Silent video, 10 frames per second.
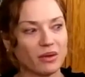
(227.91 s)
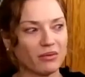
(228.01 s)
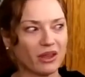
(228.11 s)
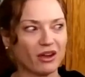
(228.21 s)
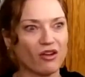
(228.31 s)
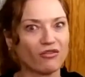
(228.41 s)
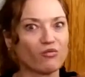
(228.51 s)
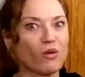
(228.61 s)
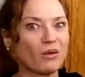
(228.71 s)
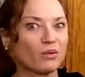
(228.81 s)
Maybe they go
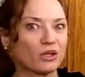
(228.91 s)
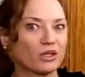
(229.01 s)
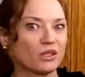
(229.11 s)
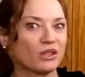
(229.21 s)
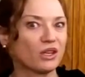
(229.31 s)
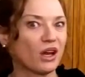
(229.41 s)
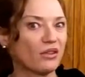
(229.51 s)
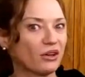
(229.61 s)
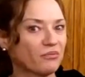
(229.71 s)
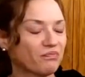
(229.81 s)
from one person to the
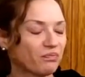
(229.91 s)
other.